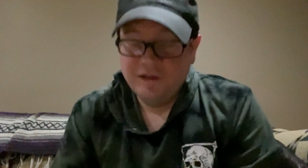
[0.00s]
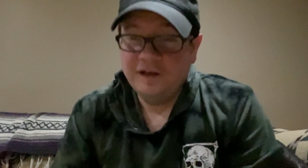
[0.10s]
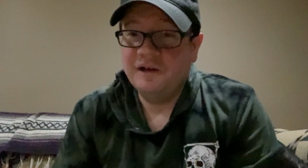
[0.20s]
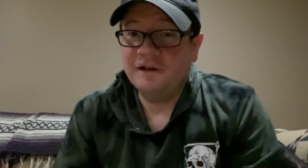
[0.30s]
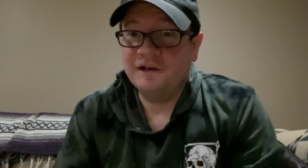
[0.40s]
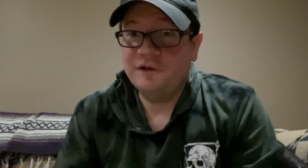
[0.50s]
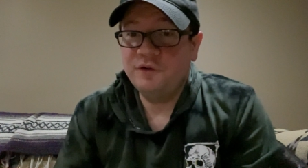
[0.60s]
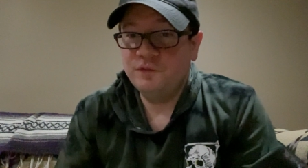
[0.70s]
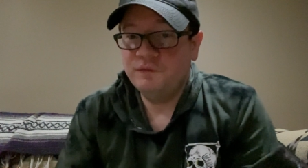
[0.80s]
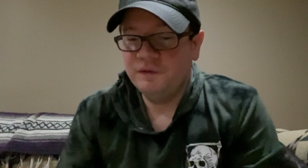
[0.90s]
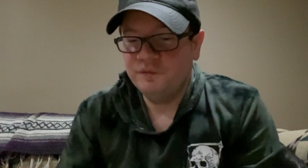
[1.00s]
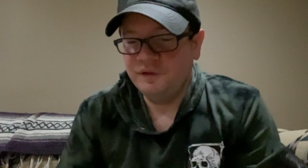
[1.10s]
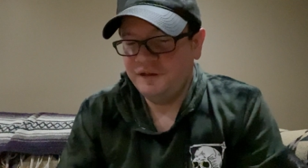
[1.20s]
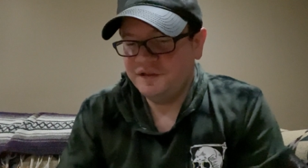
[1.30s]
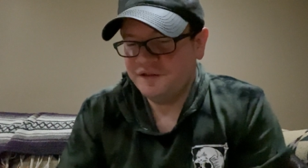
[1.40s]
Uh, I got a code red
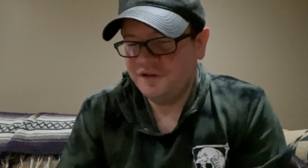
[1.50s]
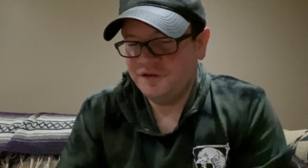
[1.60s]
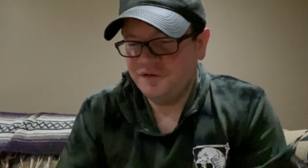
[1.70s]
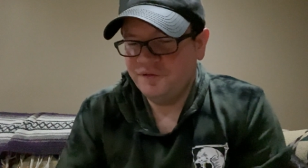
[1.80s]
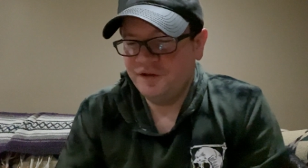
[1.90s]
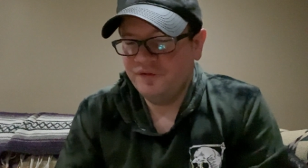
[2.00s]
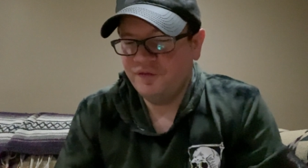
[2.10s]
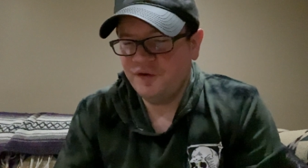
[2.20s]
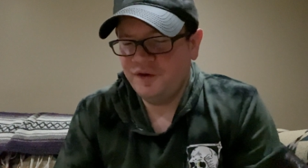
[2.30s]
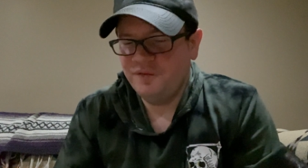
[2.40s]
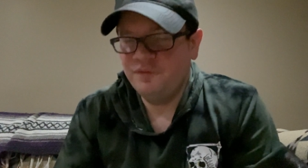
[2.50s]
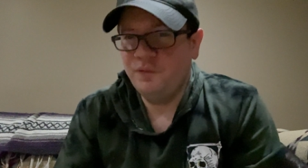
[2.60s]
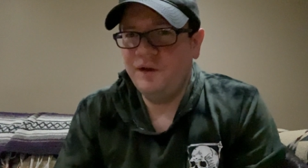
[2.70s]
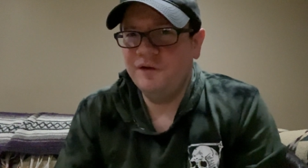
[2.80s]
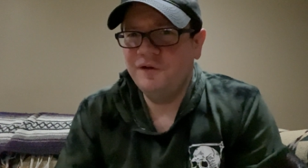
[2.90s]
release here of a very
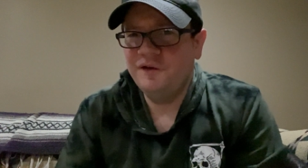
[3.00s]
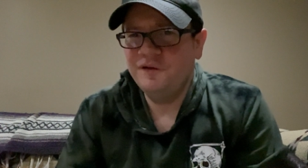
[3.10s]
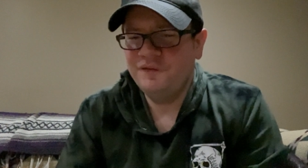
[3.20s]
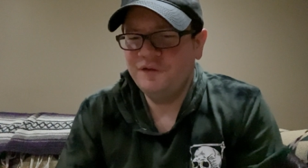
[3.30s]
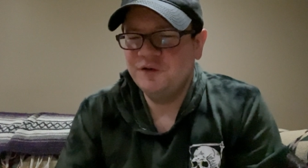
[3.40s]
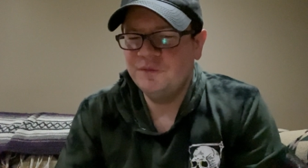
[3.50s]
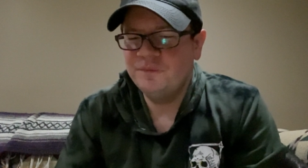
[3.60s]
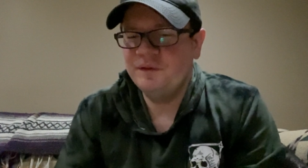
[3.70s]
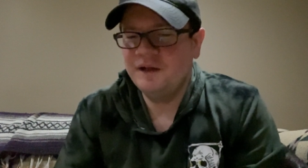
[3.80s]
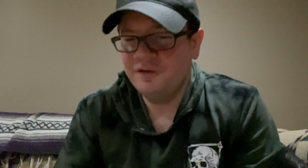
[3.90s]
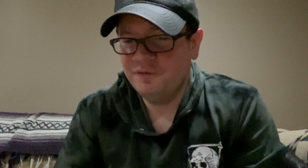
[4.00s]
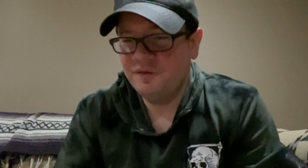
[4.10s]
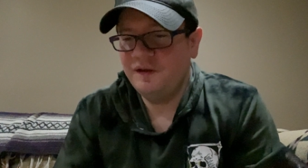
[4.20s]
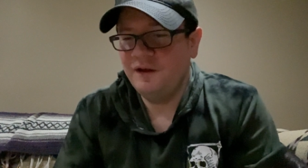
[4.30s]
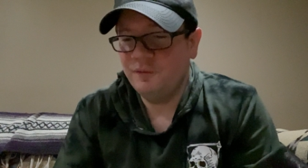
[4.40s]
weird film, but I,
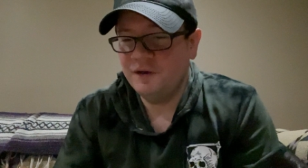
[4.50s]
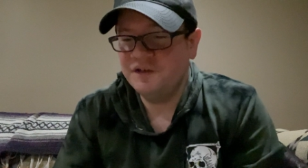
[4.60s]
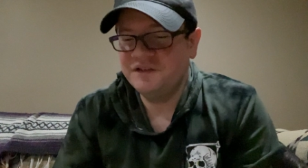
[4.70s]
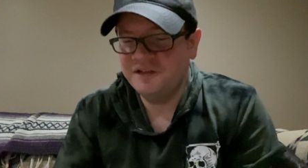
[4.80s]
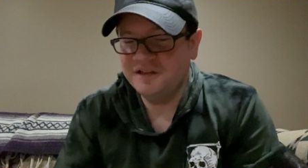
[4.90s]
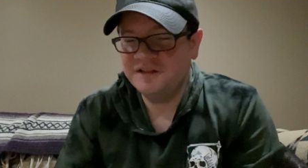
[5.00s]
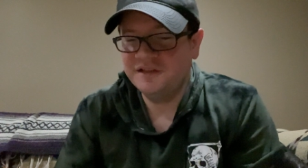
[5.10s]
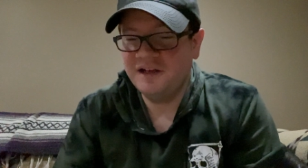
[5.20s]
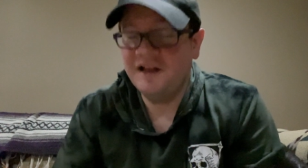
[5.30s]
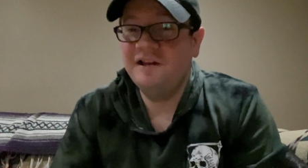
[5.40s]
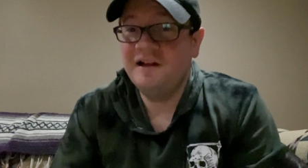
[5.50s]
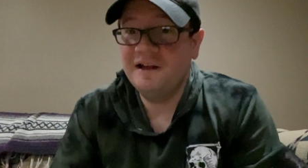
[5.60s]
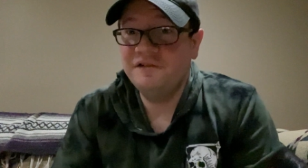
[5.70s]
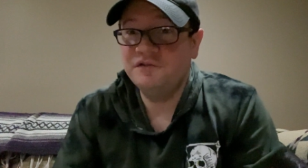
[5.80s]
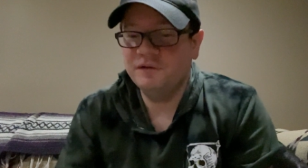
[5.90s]
I watched this and I, I
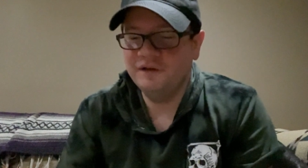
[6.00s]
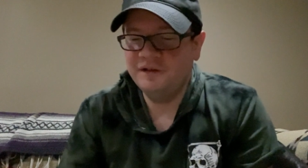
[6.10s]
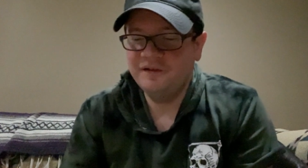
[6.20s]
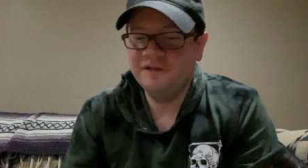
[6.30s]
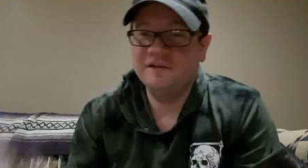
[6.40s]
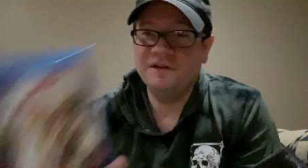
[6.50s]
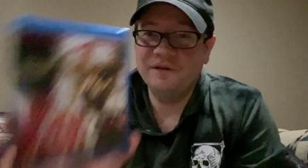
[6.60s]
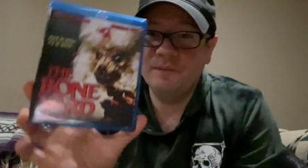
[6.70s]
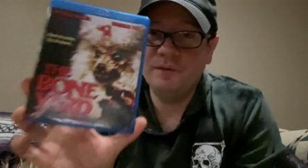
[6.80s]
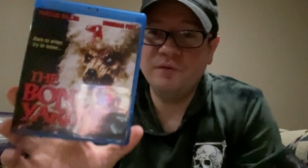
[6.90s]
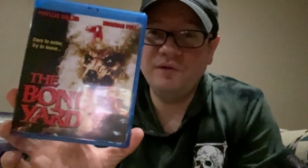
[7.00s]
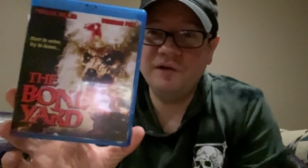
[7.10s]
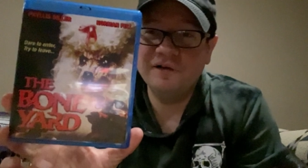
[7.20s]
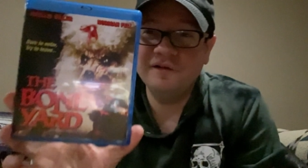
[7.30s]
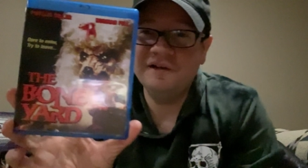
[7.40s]
enjoyed it. The
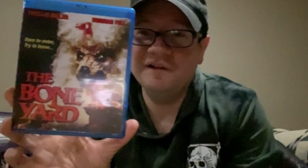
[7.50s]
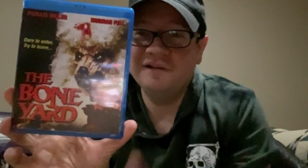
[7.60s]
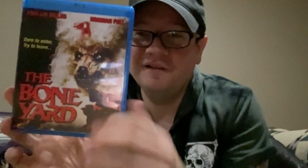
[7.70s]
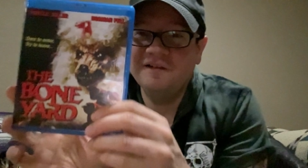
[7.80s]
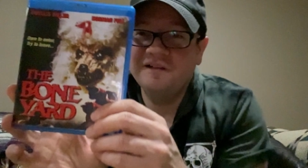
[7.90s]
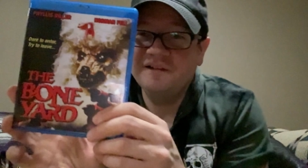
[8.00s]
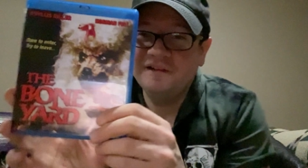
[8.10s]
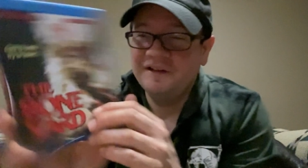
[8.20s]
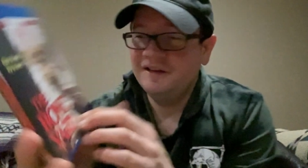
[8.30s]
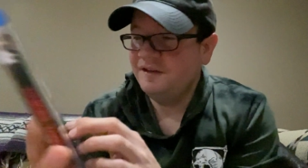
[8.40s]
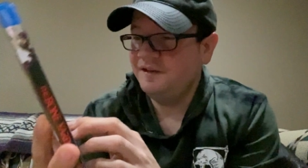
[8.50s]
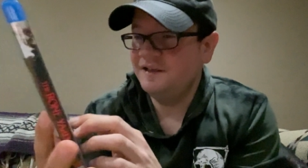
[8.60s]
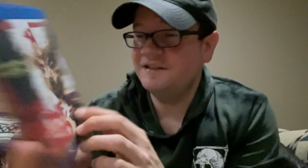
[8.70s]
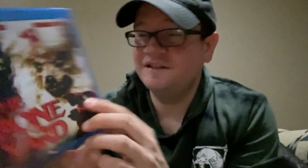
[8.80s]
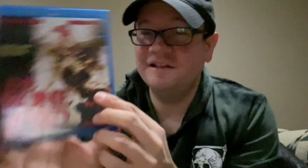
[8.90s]
Boneyard.
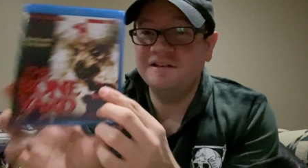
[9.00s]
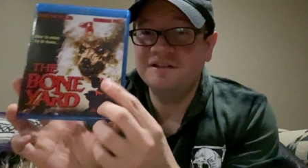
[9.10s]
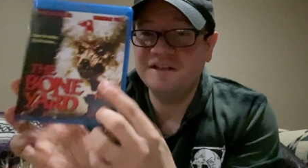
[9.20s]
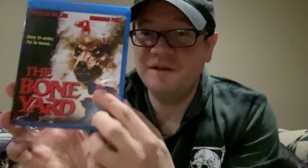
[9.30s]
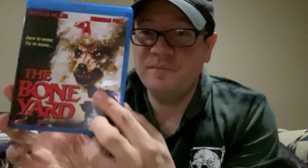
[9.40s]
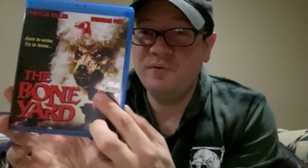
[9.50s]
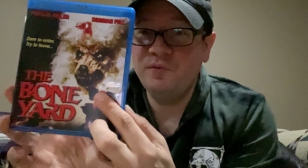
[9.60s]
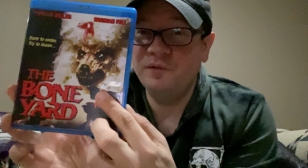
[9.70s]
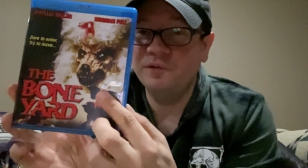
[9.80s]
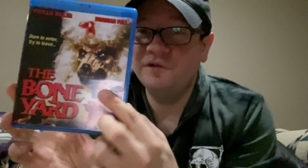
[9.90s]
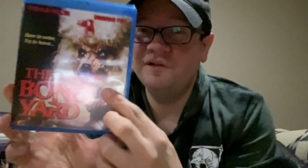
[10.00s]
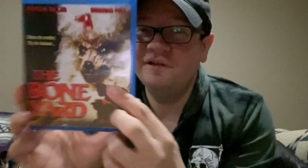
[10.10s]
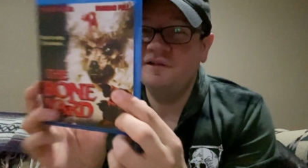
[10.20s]
Yes, that is a poodle.